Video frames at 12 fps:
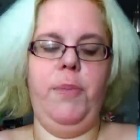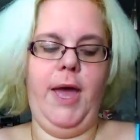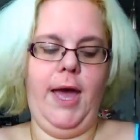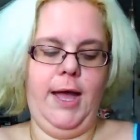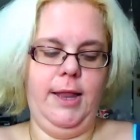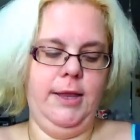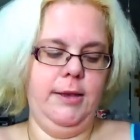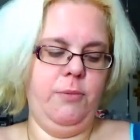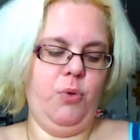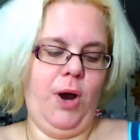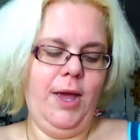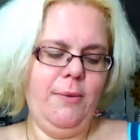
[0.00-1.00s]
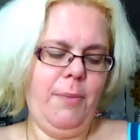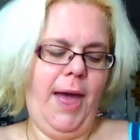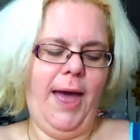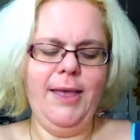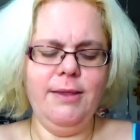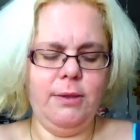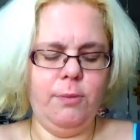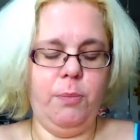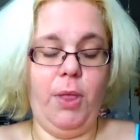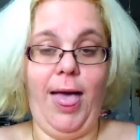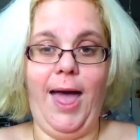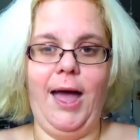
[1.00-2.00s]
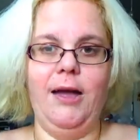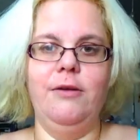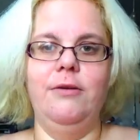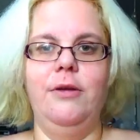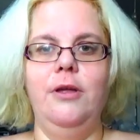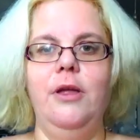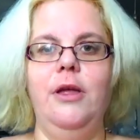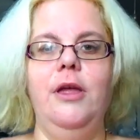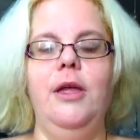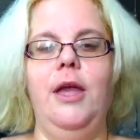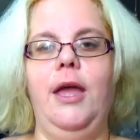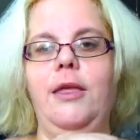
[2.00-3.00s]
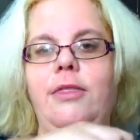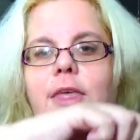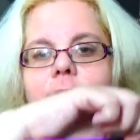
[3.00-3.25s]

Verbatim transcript: Palette Prep Pass Blah. And